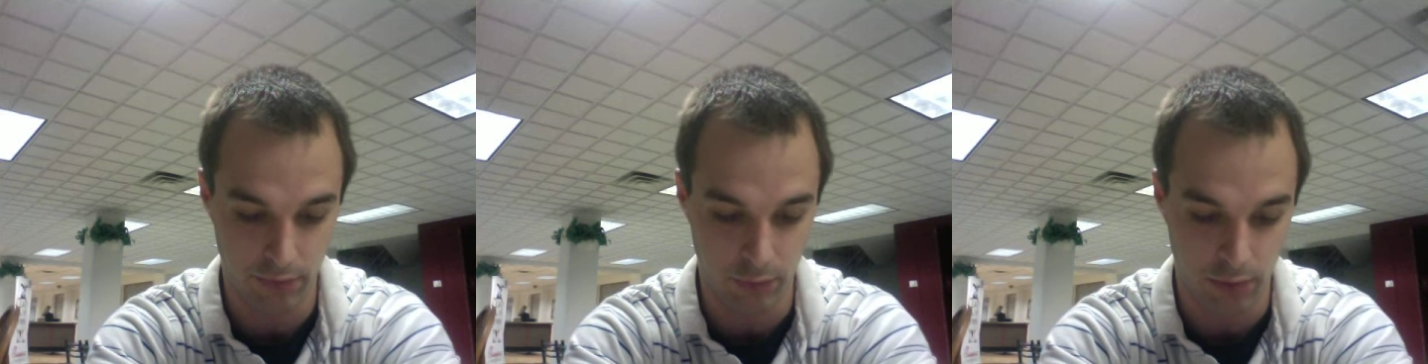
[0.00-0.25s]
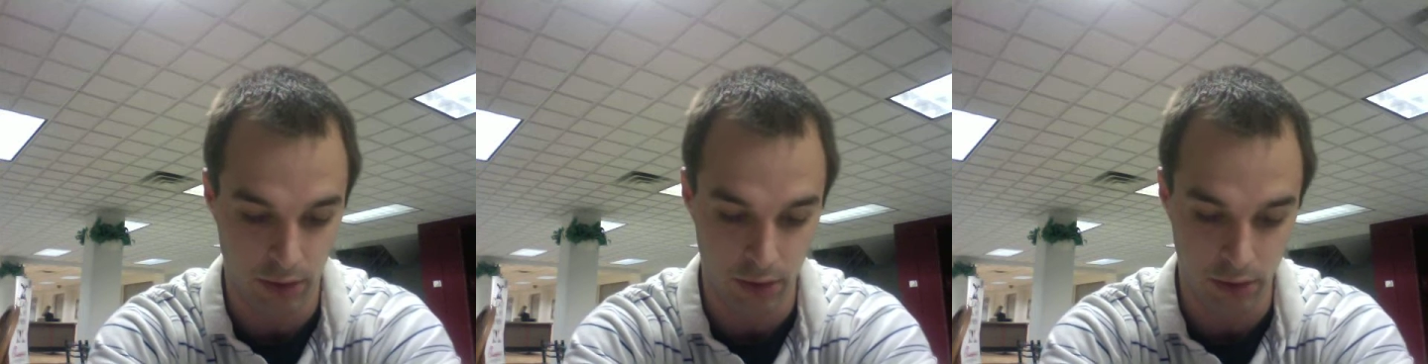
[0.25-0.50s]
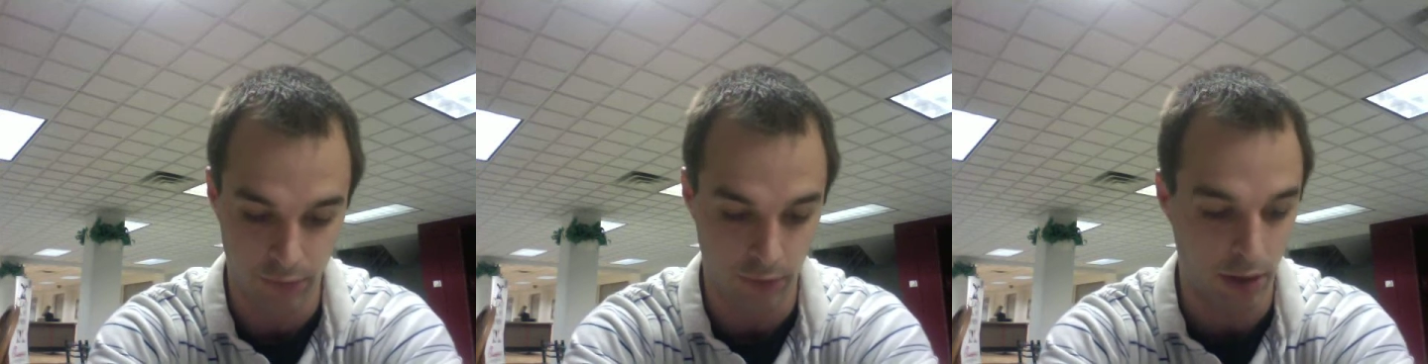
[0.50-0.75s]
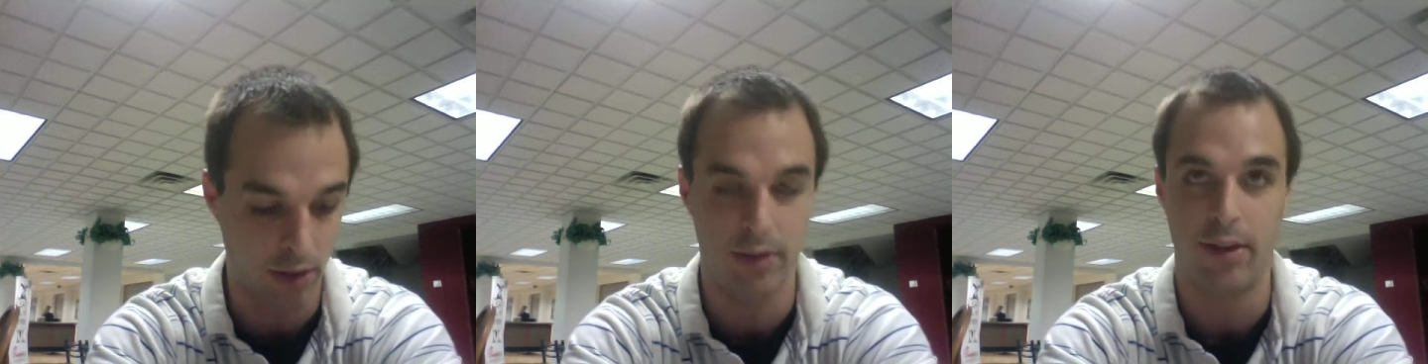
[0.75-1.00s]
for the early
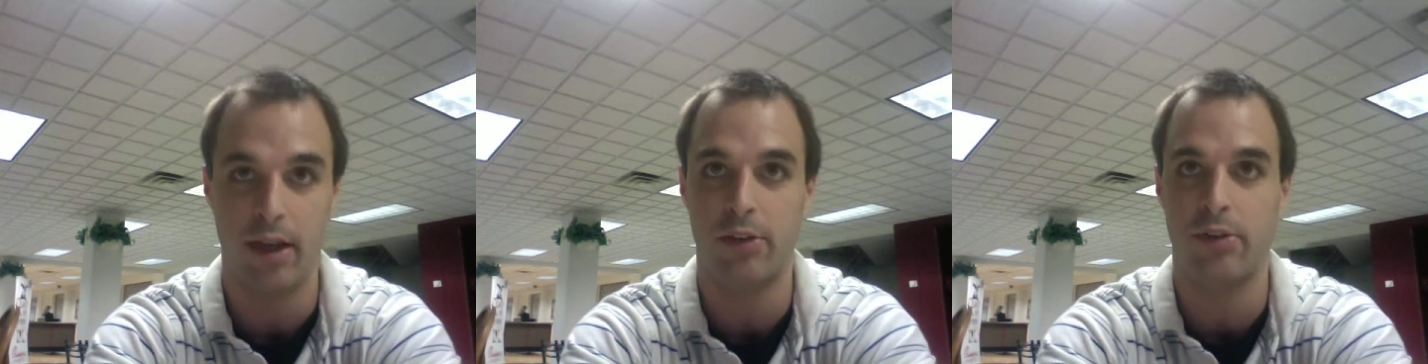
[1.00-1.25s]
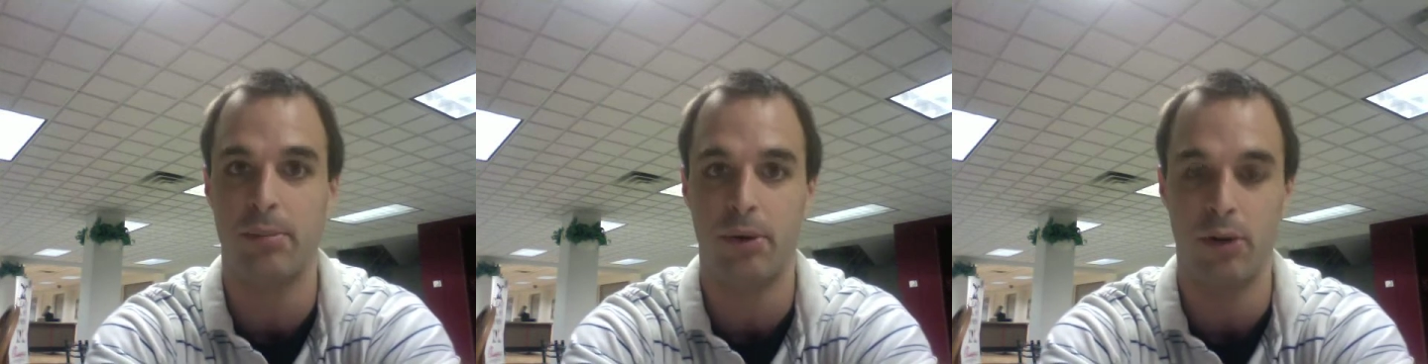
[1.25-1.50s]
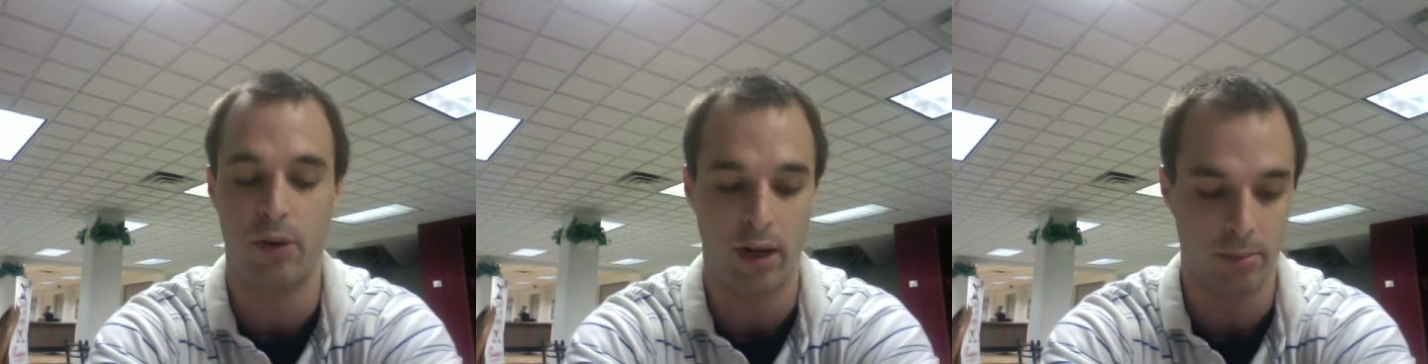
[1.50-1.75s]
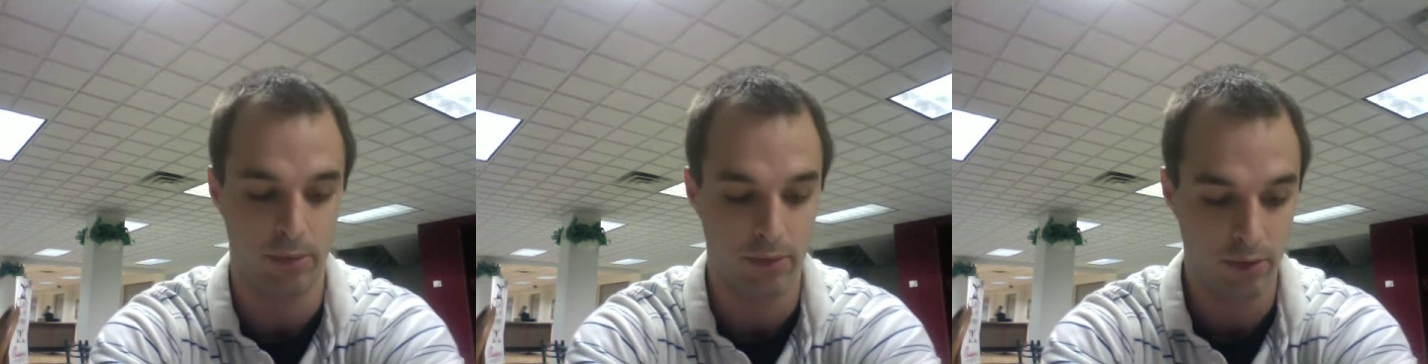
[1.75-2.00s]
fraud detection
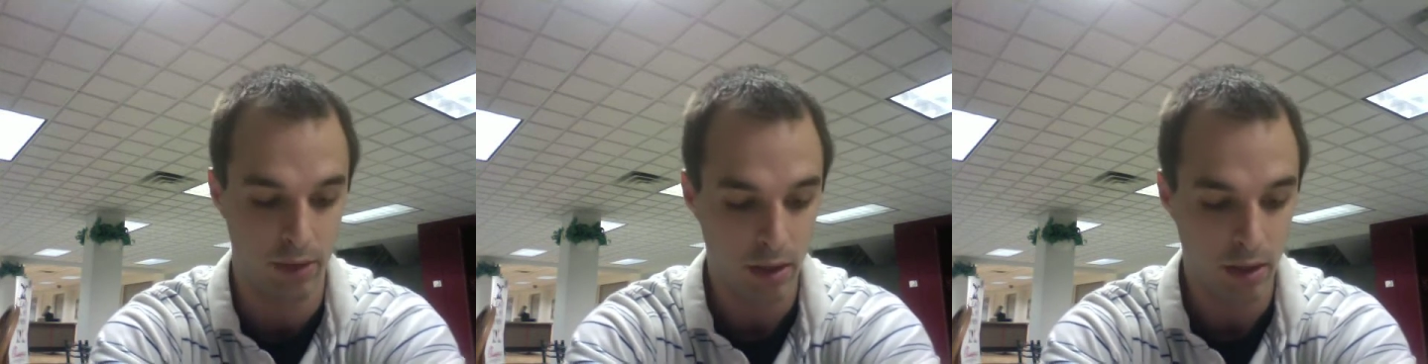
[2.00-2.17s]
programs.